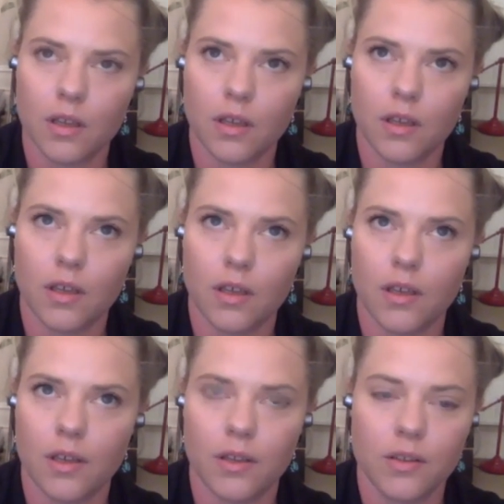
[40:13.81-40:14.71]

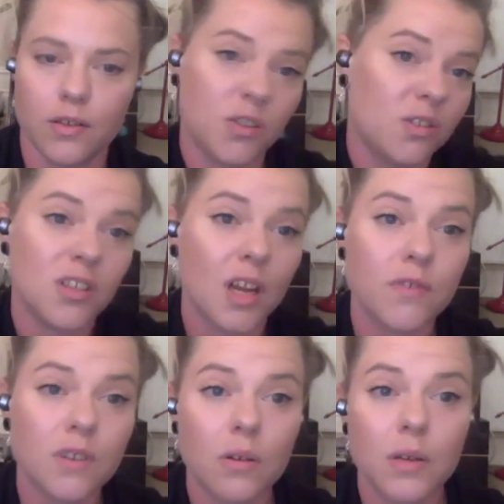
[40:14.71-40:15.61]
uh, so you just have
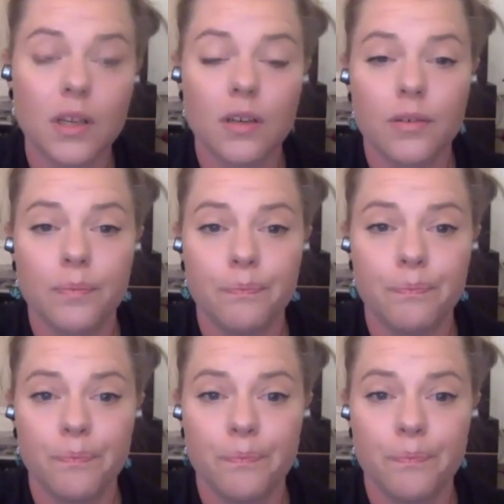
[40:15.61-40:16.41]
to own it. Mm.